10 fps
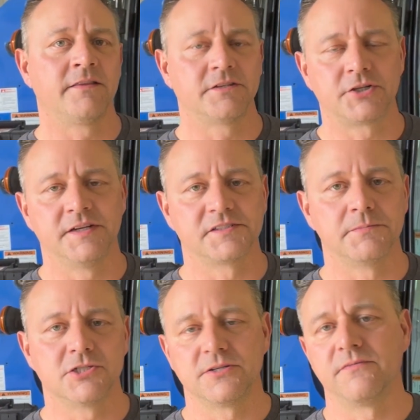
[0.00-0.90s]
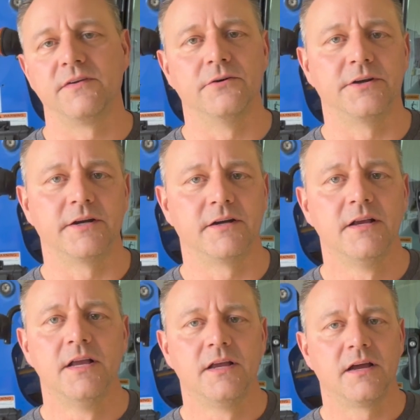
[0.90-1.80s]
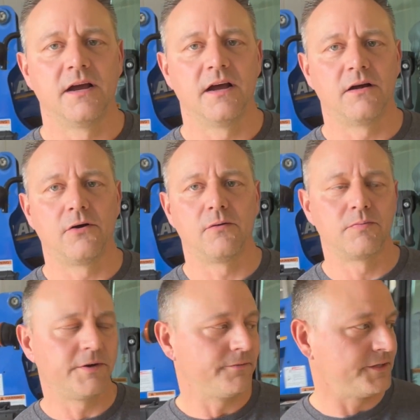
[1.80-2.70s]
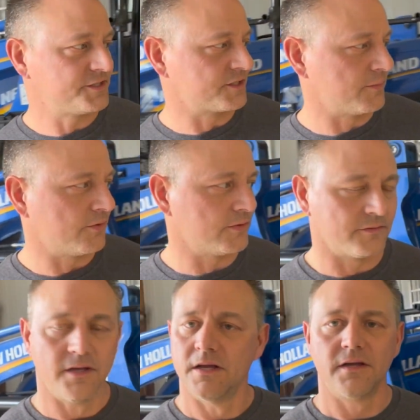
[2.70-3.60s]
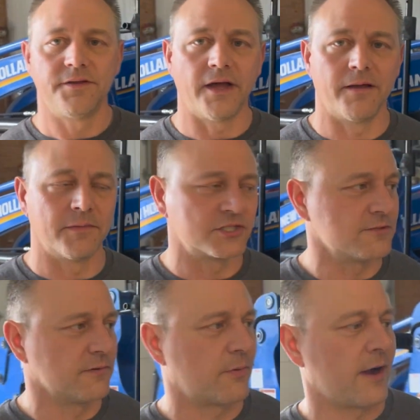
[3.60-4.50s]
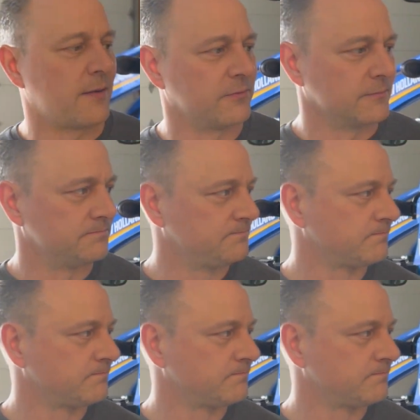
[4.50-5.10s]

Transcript: The transmission filter, all pretty reasonable and not much of a problem.